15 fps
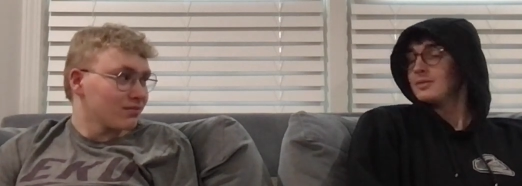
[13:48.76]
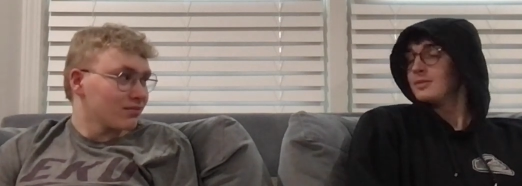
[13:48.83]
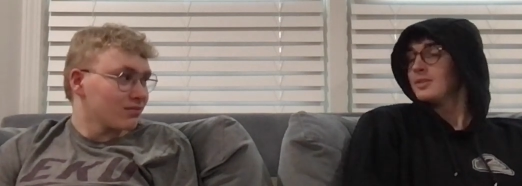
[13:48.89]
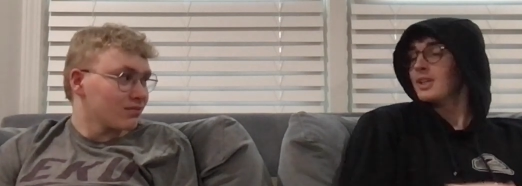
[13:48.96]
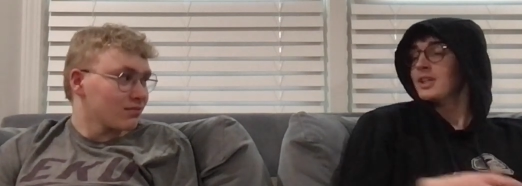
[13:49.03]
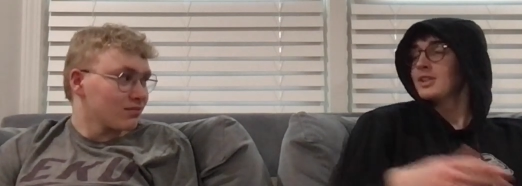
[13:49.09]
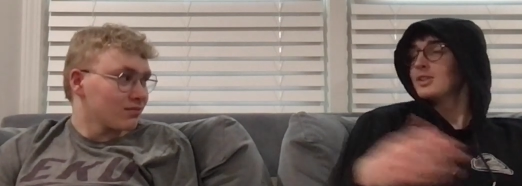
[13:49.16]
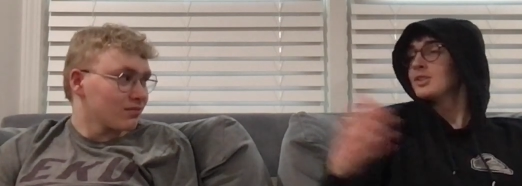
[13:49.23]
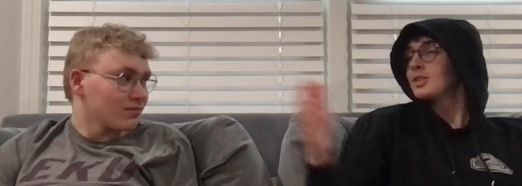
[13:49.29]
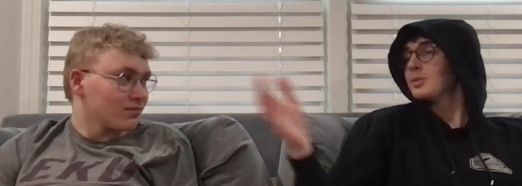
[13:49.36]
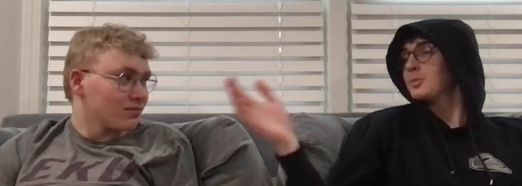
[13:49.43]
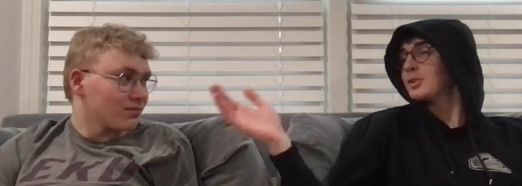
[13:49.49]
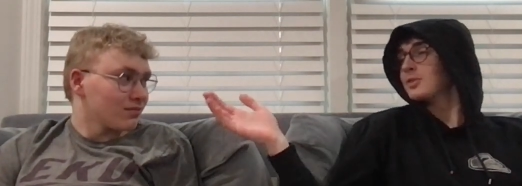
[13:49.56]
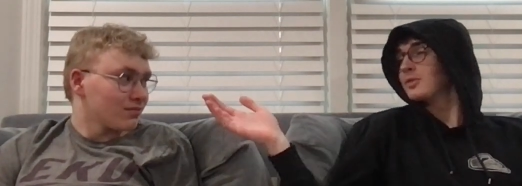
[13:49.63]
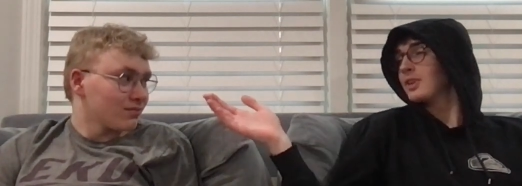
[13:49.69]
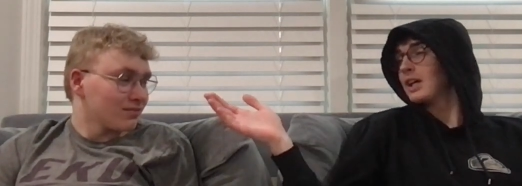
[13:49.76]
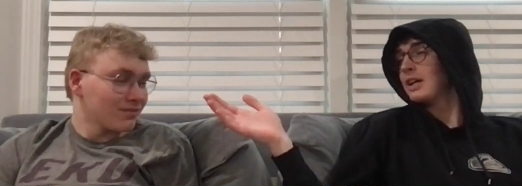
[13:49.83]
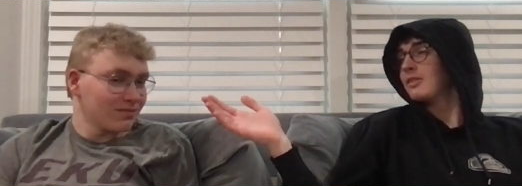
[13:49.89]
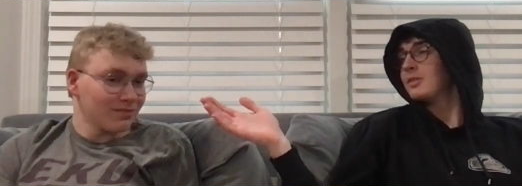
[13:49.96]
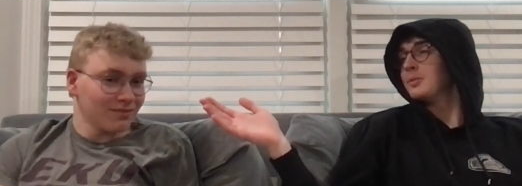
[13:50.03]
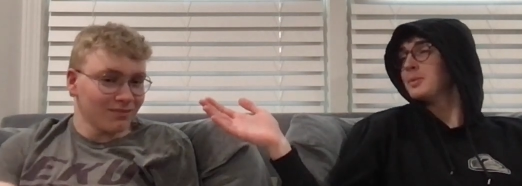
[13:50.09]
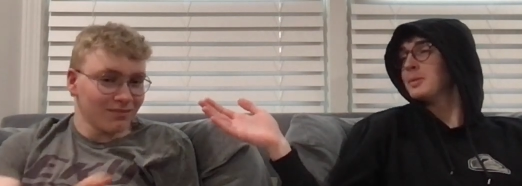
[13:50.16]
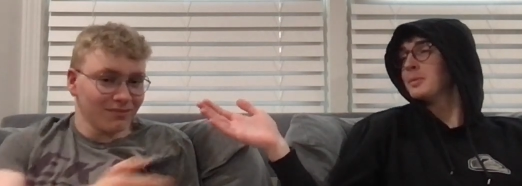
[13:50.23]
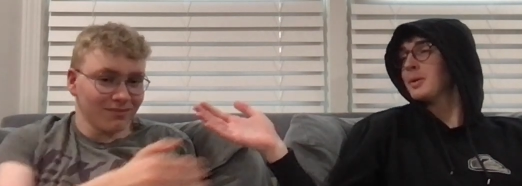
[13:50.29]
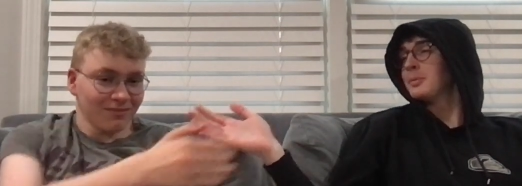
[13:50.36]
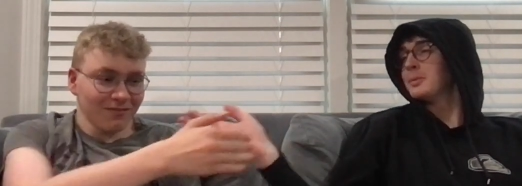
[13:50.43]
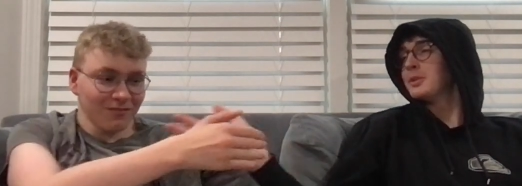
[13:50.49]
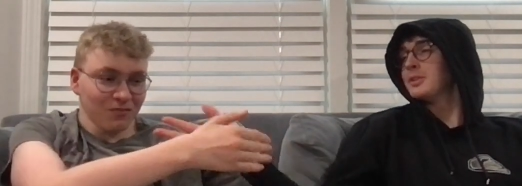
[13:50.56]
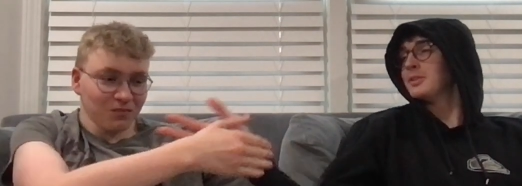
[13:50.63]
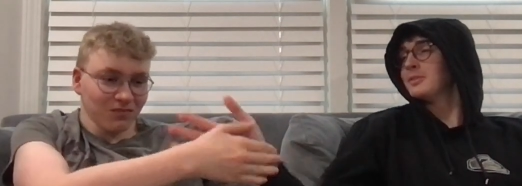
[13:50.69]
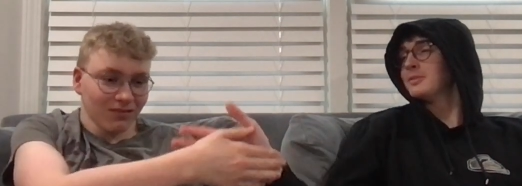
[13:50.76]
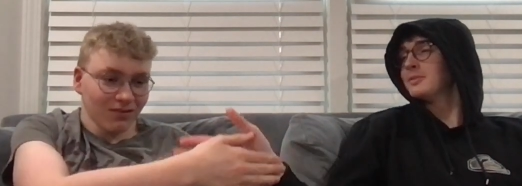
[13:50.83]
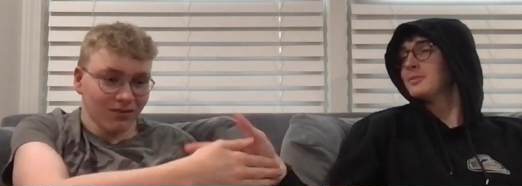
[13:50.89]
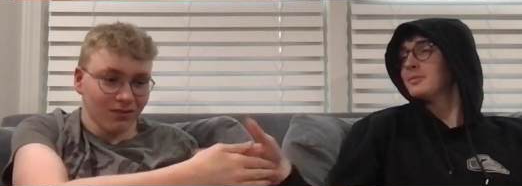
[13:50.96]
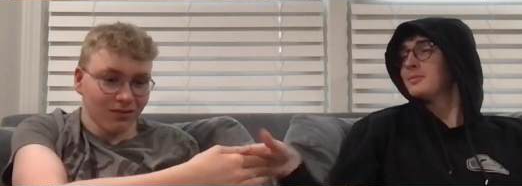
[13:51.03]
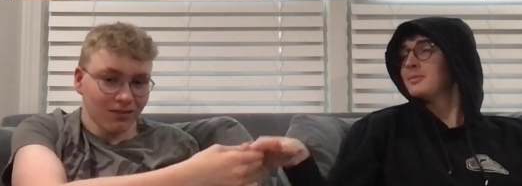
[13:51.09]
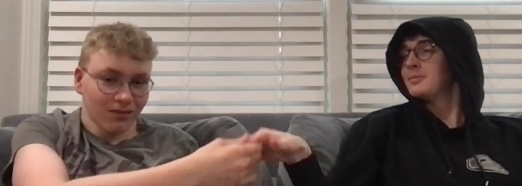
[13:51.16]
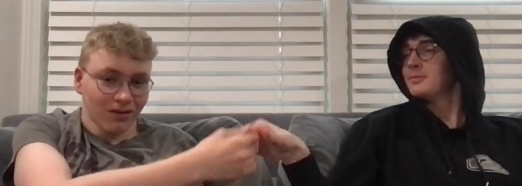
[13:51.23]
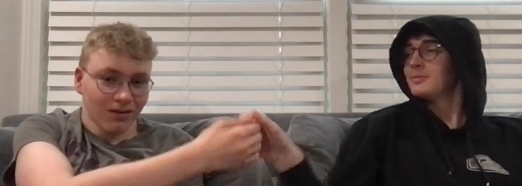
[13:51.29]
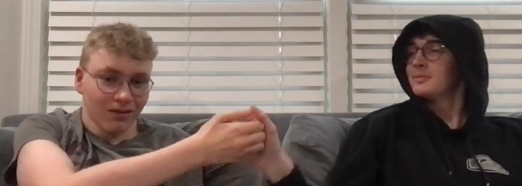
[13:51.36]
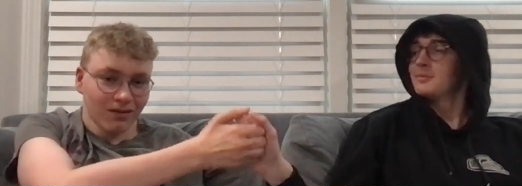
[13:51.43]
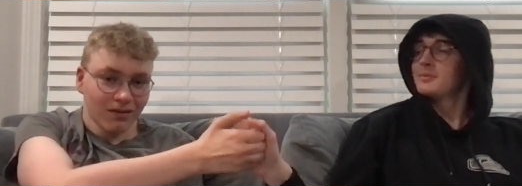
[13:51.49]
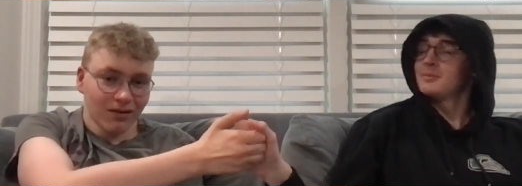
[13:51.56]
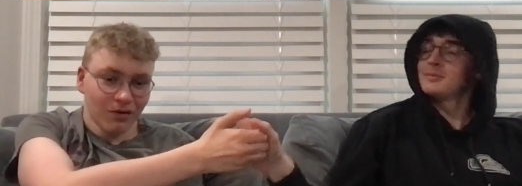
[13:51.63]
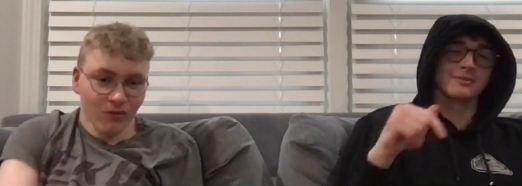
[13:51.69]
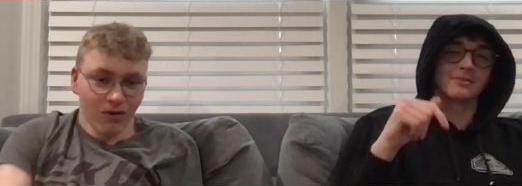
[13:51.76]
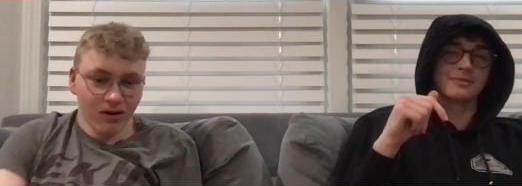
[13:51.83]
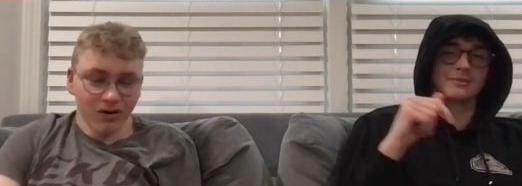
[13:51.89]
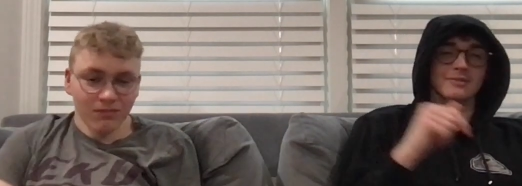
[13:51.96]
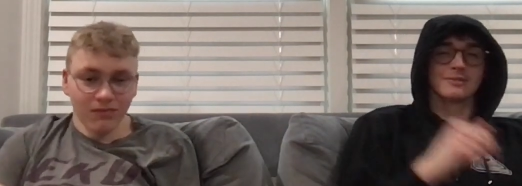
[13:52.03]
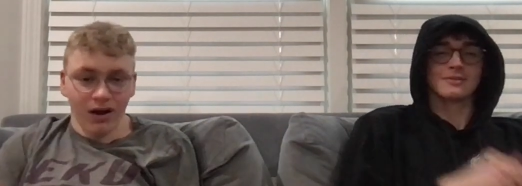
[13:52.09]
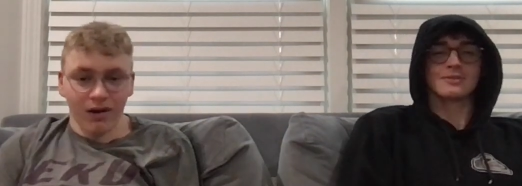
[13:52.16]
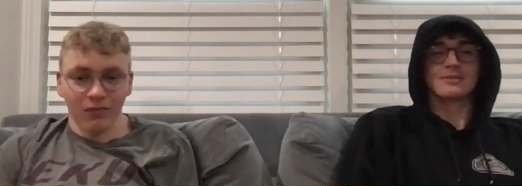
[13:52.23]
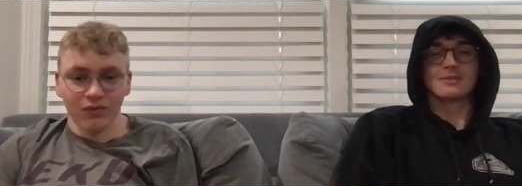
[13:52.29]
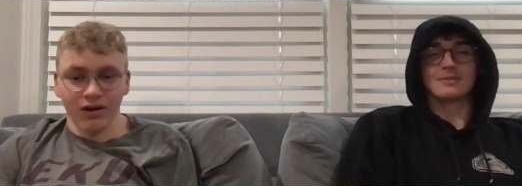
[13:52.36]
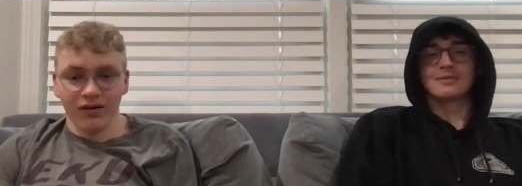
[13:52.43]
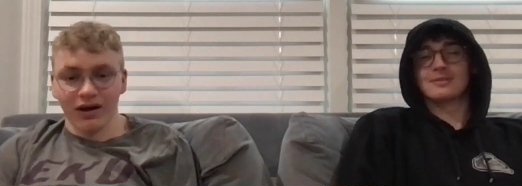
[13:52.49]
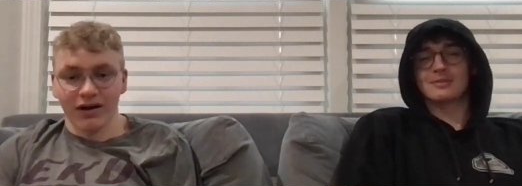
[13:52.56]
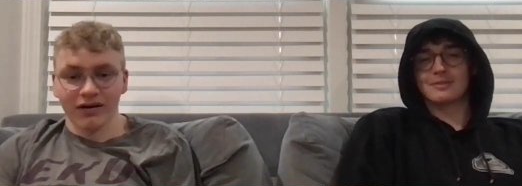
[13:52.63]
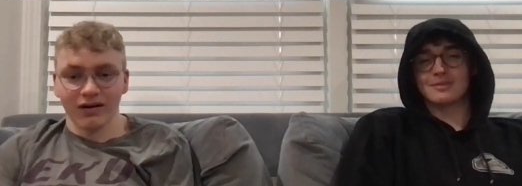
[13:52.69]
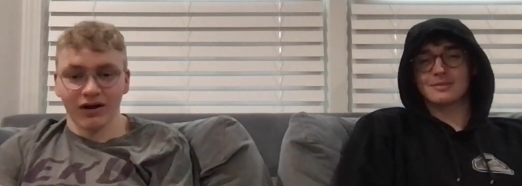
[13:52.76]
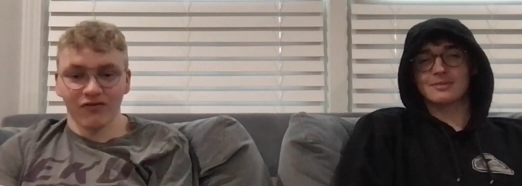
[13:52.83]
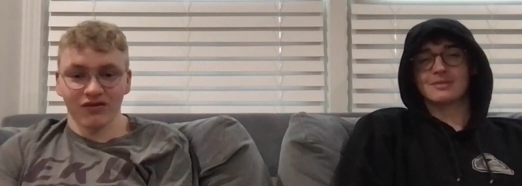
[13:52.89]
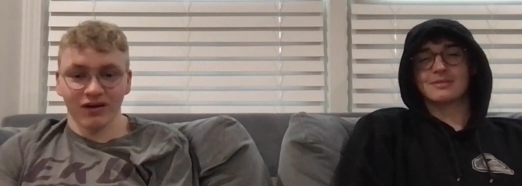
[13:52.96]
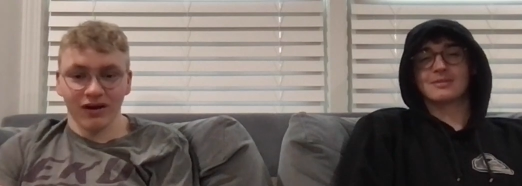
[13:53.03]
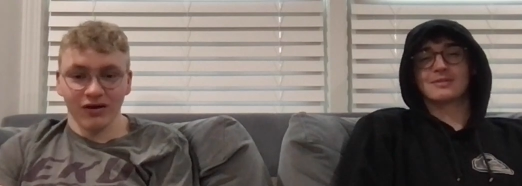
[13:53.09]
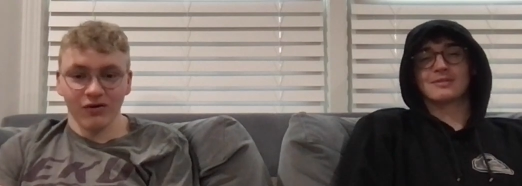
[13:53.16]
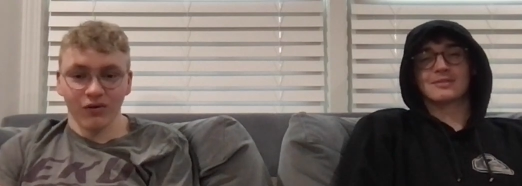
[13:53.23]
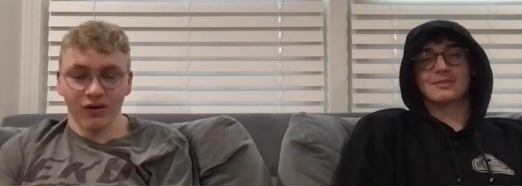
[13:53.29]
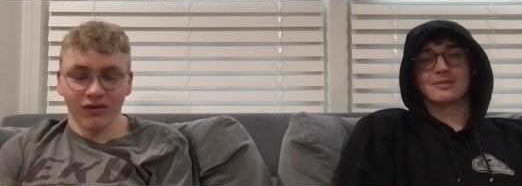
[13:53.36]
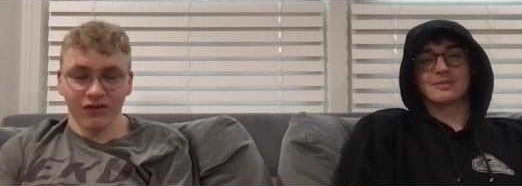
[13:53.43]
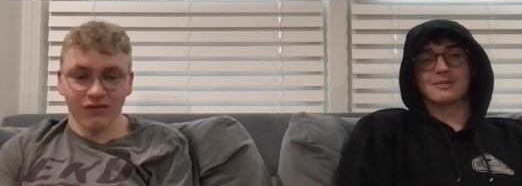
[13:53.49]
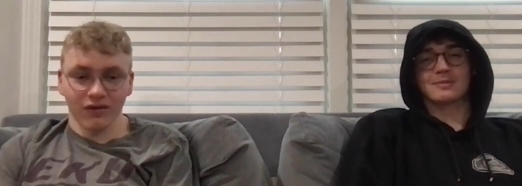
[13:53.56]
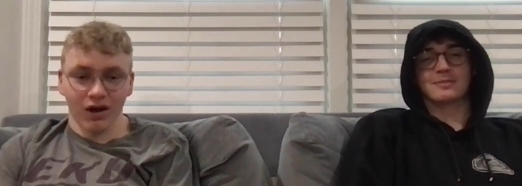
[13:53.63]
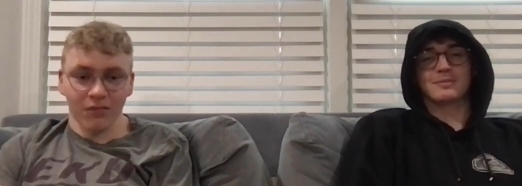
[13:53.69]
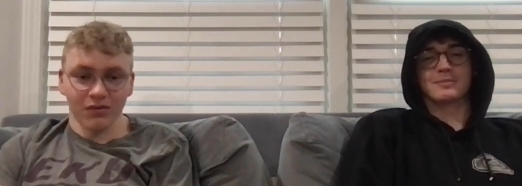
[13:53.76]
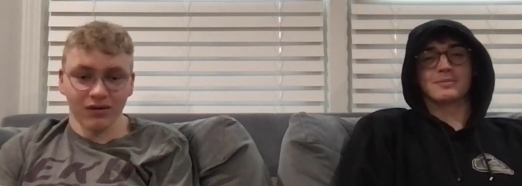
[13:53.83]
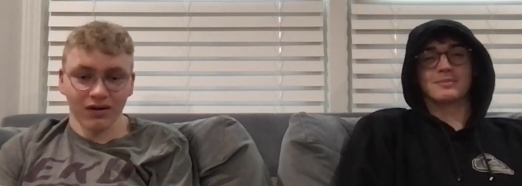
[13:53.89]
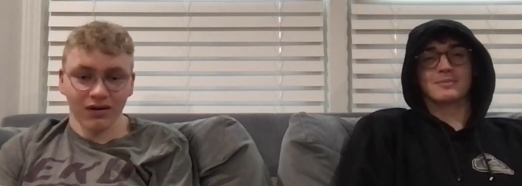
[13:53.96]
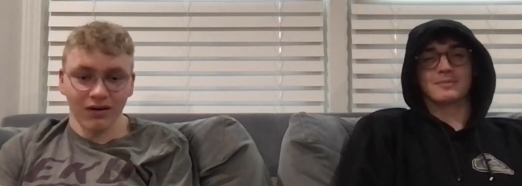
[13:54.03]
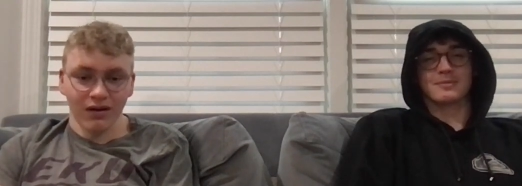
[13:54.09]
Speaker 1: Thank you so much for having
Speaker 2: me, my man. Welcome, I'm glad I could educate you on this topic.